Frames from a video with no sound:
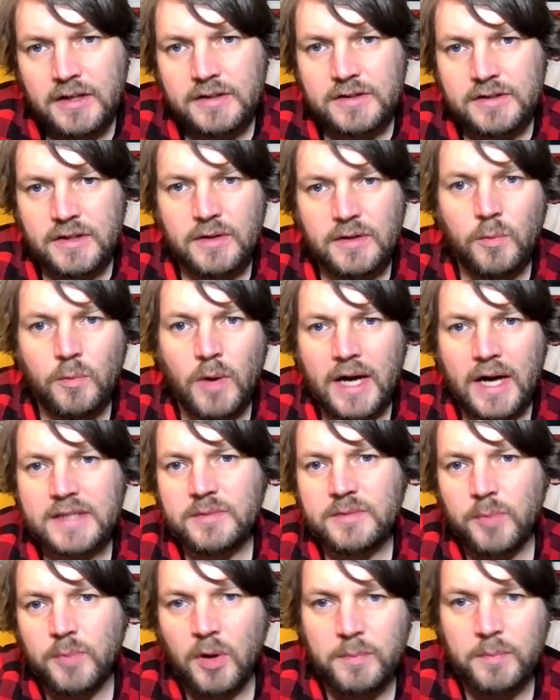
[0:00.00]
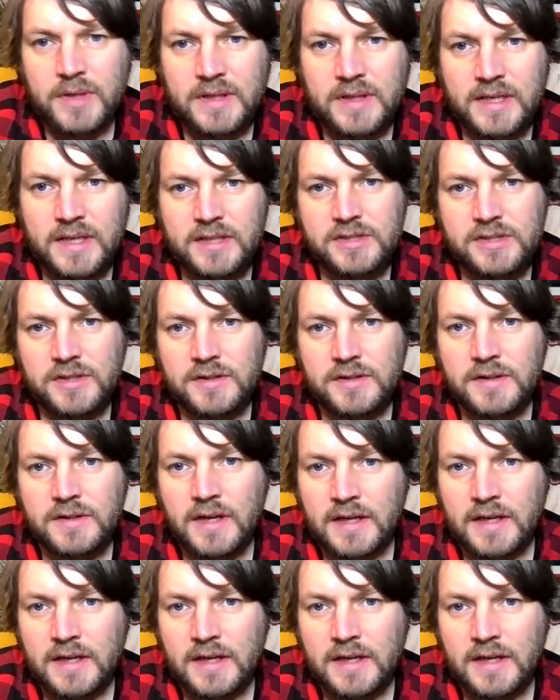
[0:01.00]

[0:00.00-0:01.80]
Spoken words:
to the wider population.